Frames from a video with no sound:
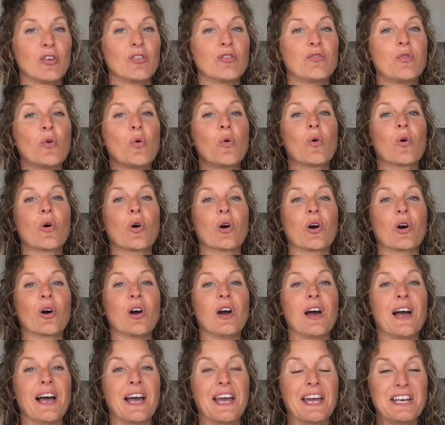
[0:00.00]
for
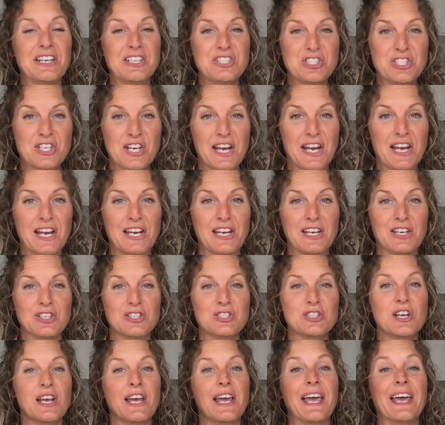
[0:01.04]
a
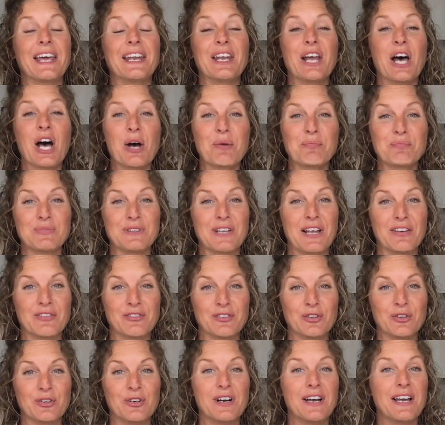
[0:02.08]
change, an
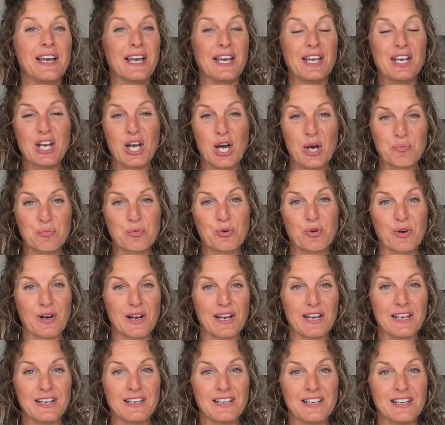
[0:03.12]
uplevel, an
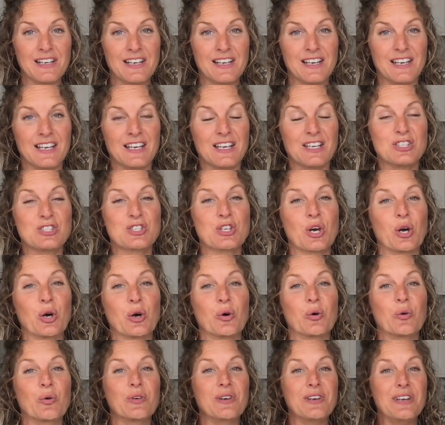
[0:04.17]
upgrade.
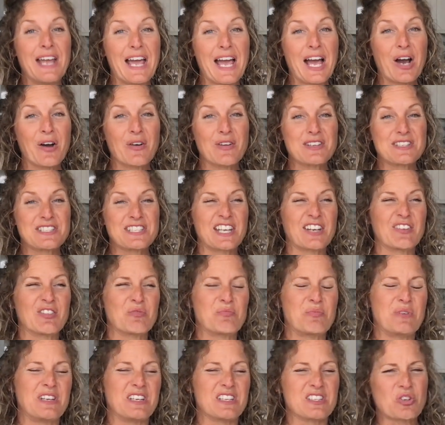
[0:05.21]
So now instead of
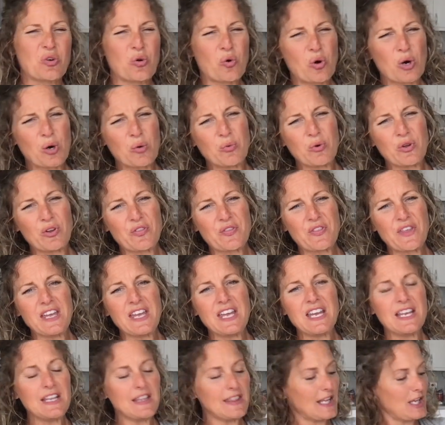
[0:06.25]
being this horrible
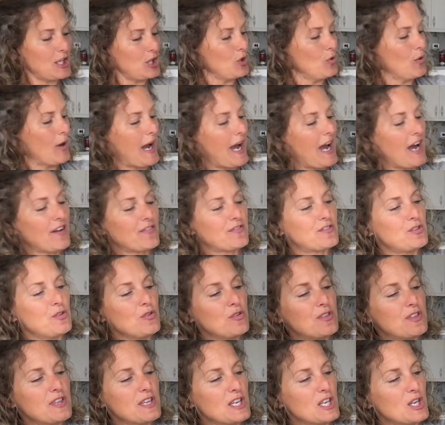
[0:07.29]
thing that you have to
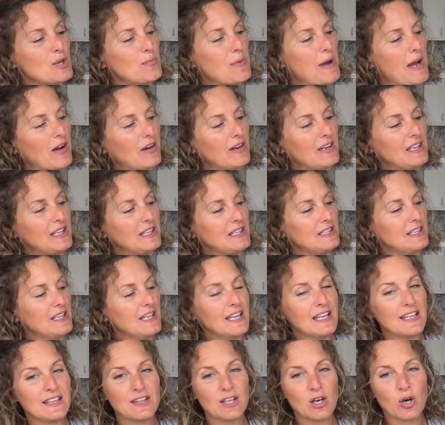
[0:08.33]
think about in
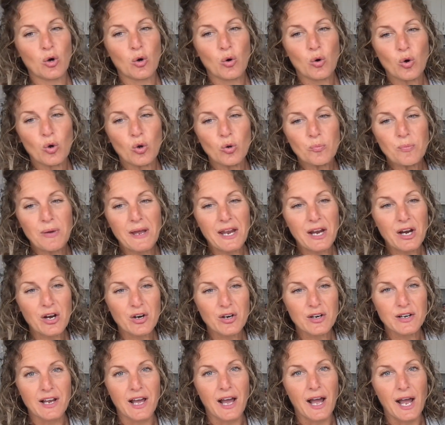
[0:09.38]
the old
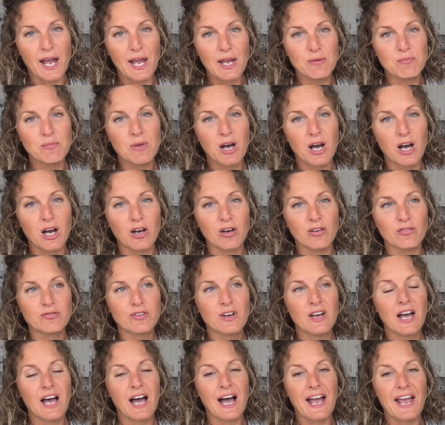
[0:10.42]
paradigm of
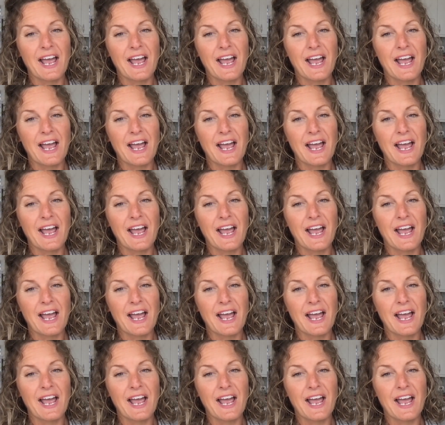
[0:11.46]
I